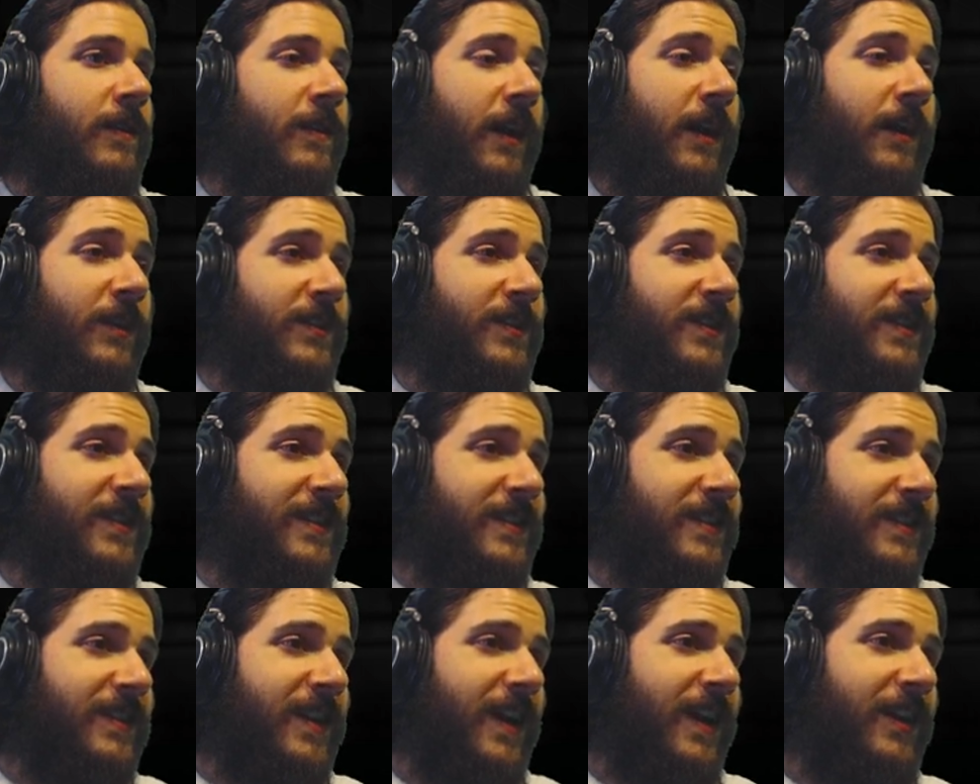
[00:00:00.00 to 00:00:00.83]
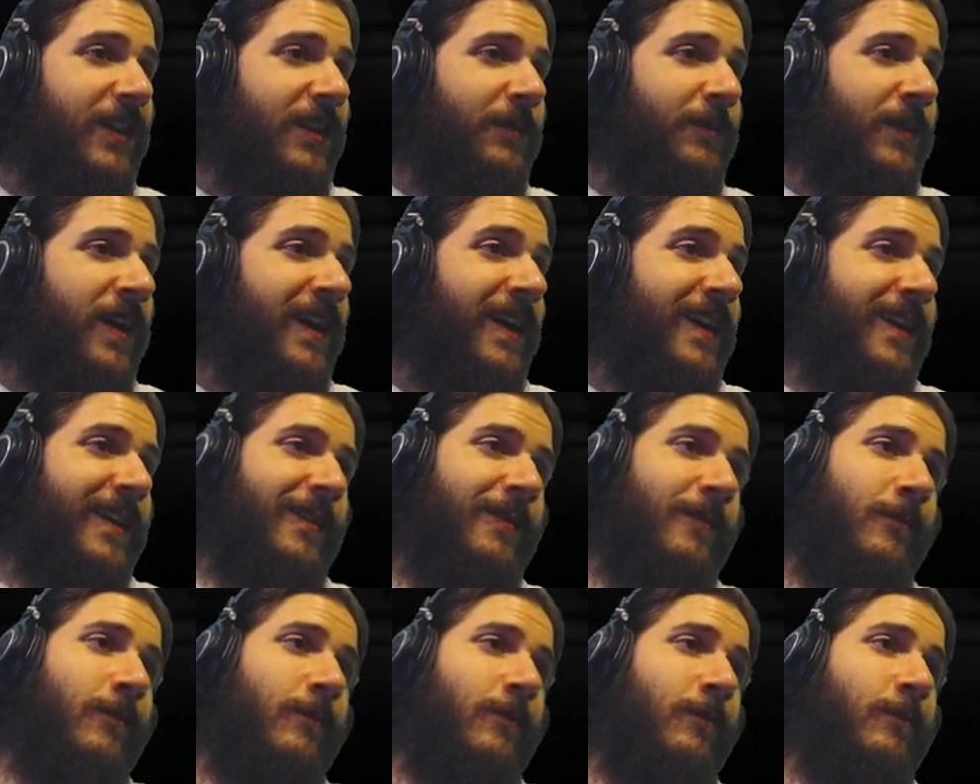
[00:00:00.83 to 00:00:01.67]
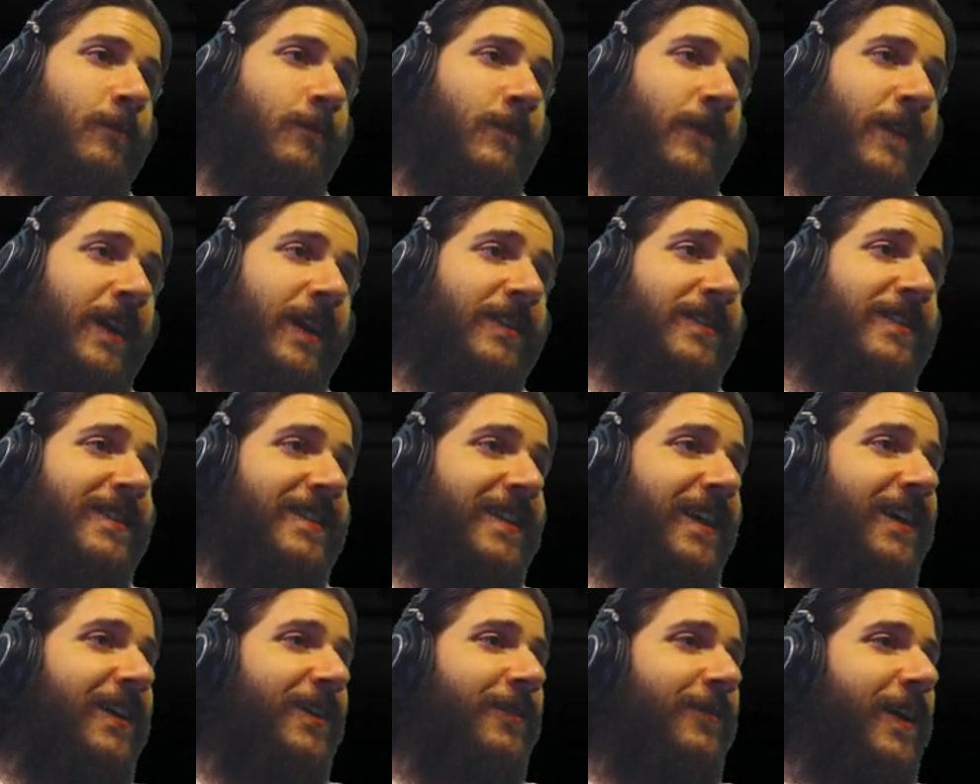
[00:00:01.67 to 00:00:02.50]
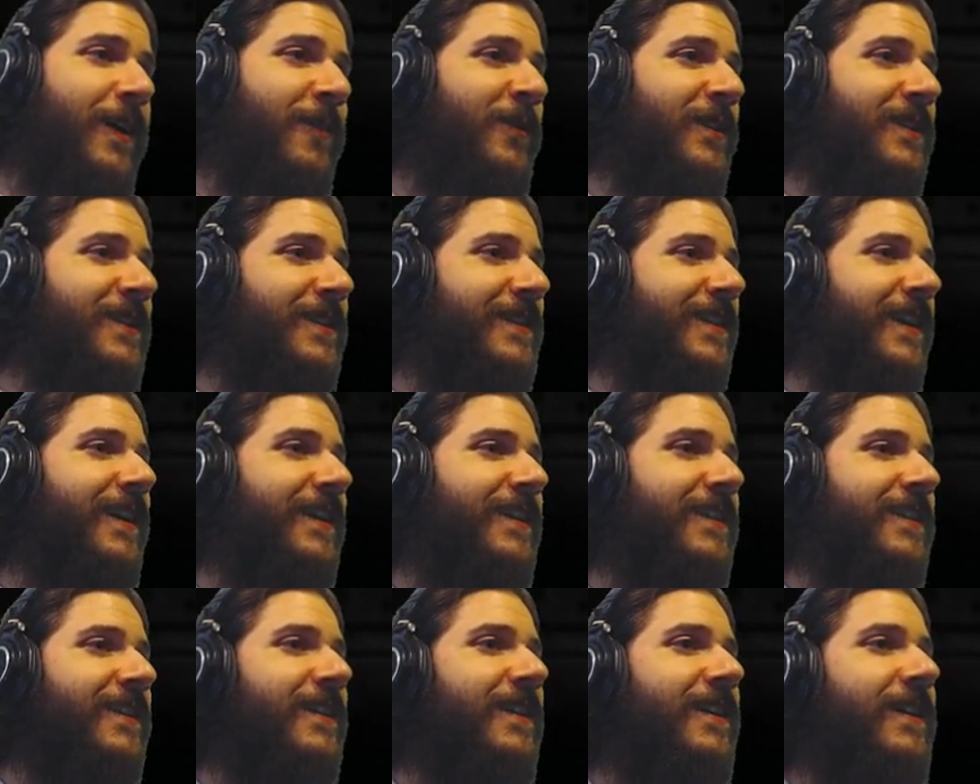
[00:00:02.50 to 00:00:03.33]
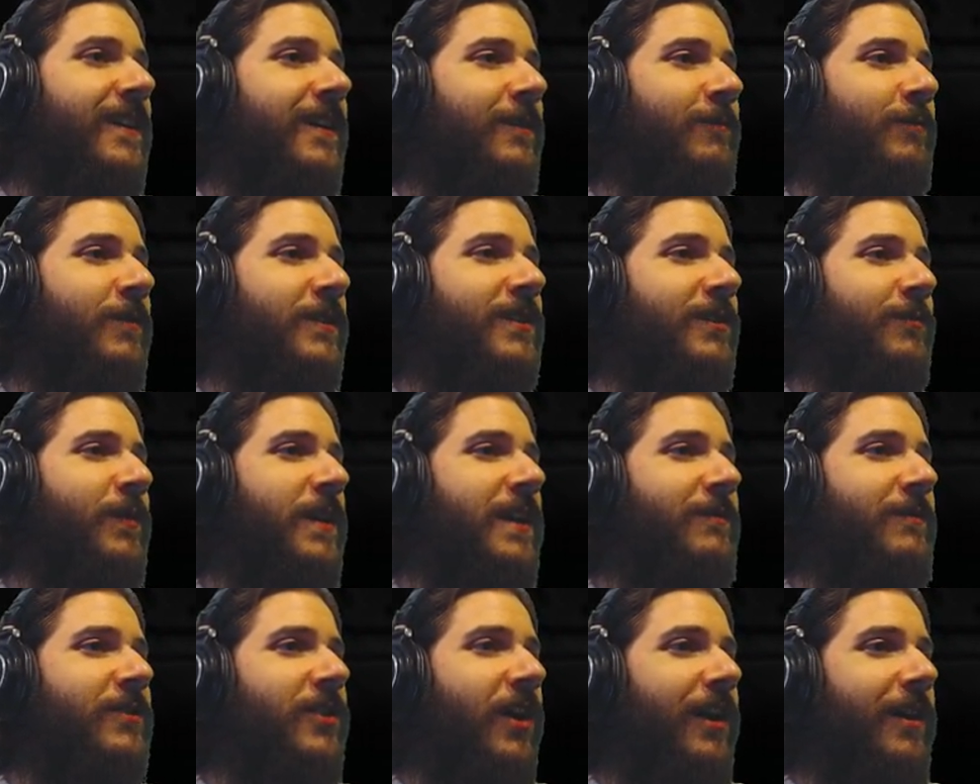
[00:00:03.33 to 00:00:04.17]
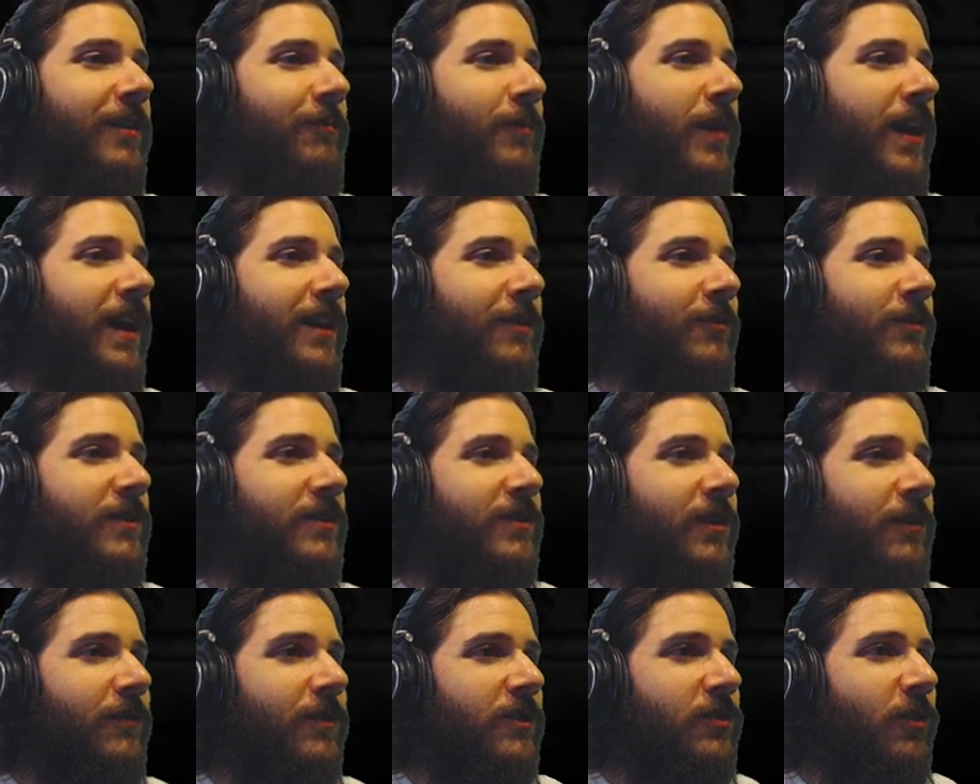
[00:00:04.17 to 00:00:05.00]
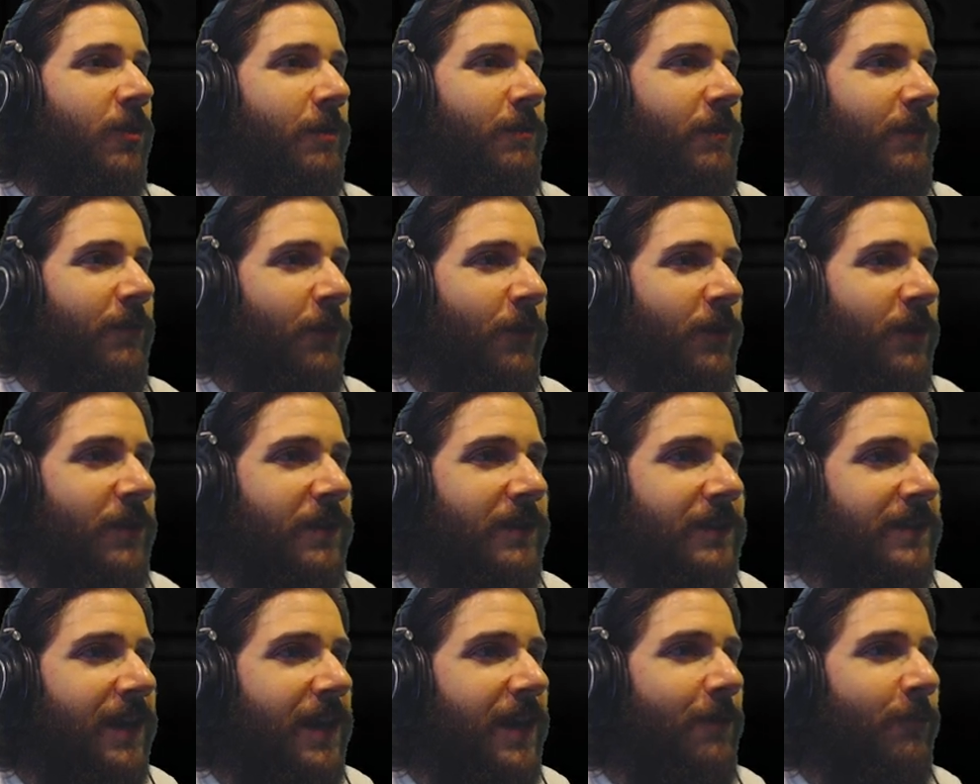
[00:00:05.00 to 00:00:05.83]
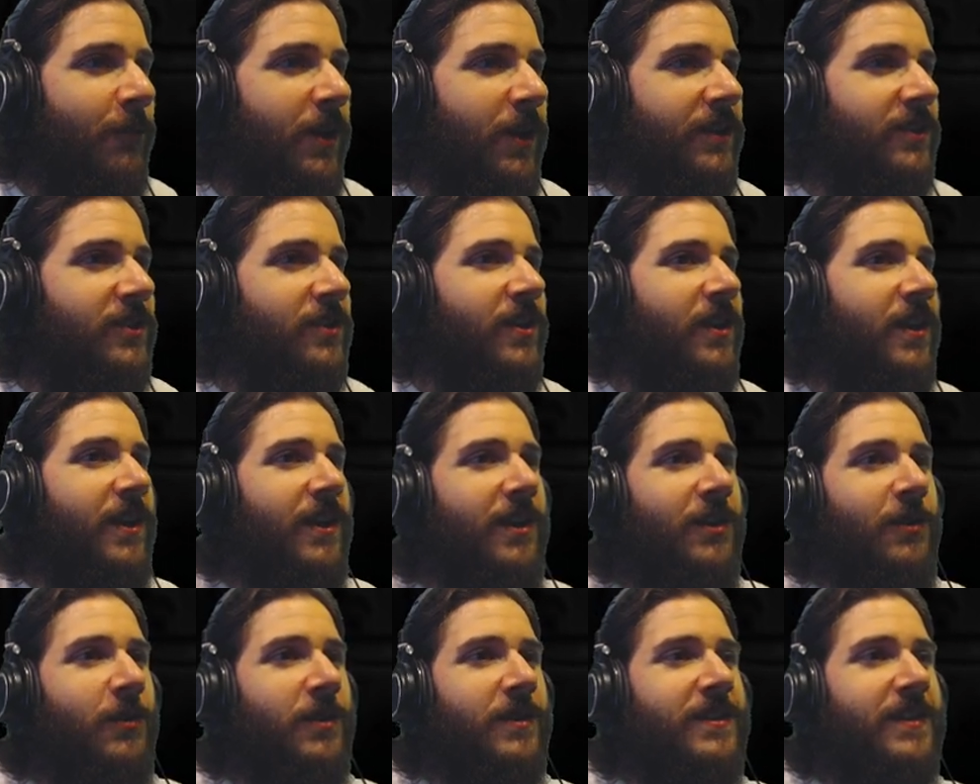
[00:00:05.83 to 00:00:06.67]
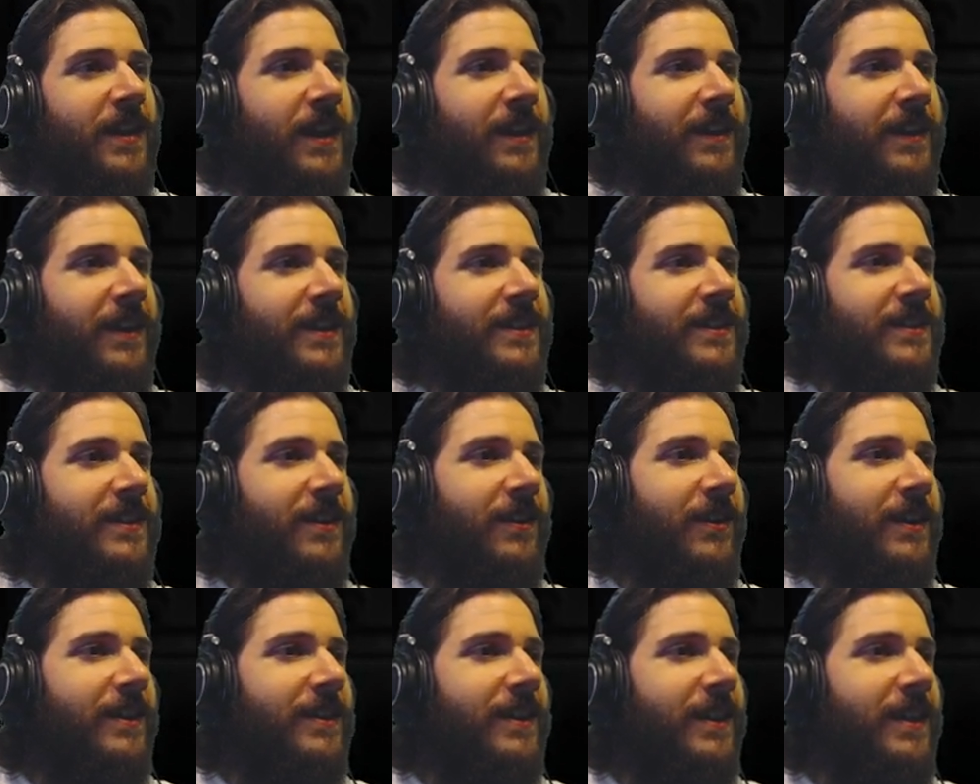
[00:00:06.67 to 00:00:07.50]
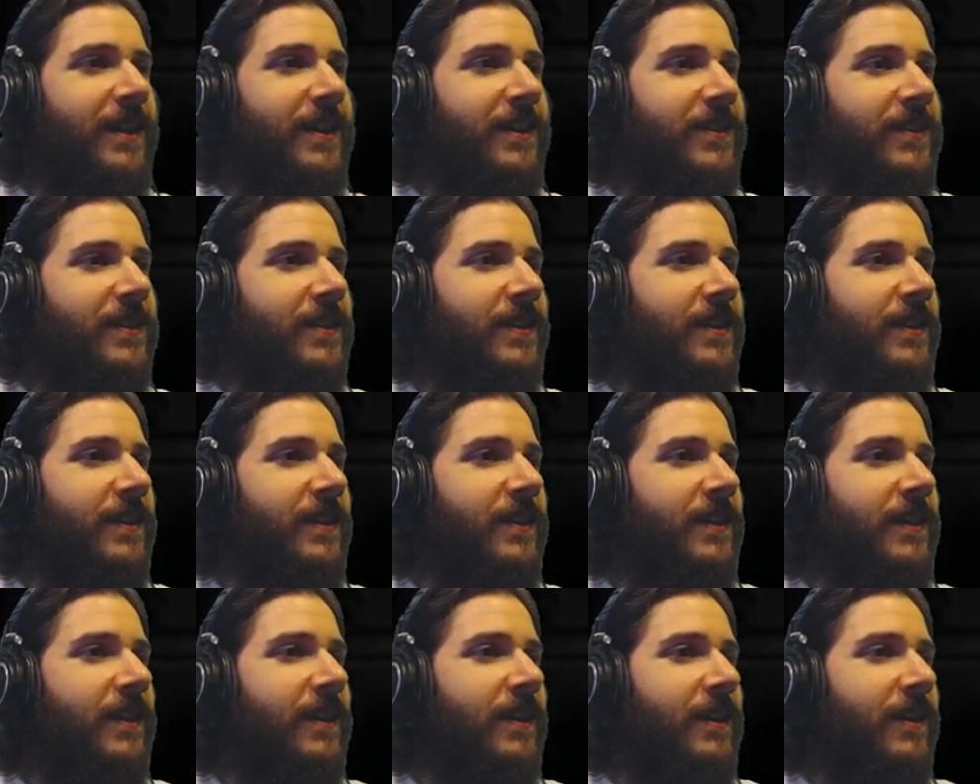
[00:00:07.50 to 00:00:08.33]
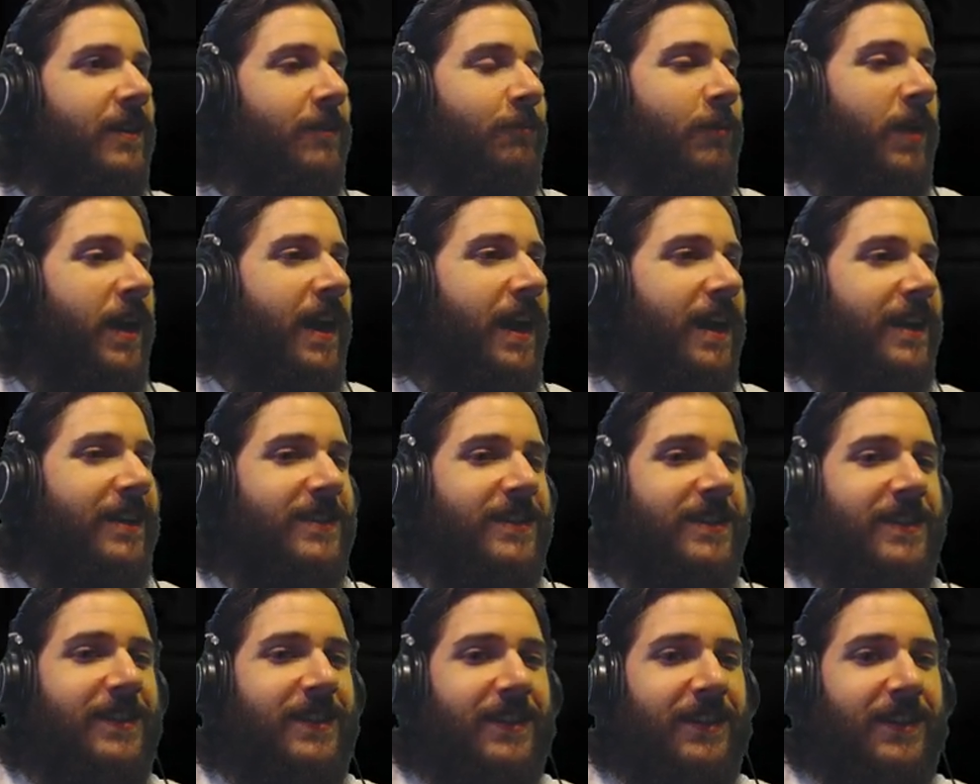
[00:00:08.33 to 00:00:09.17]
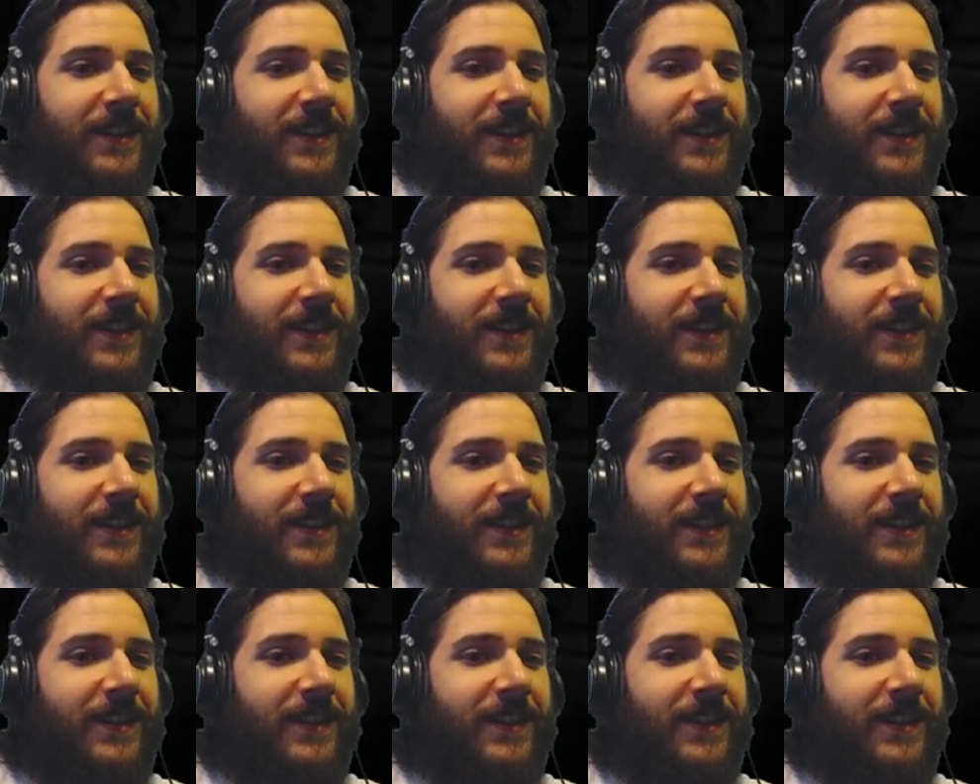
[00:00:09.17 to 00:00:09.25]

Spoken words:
I'll sell my witch's hut. Mr. Peabody was overjoyed. Before you can say I'm rich, you had signed the necessary deeds. Pass.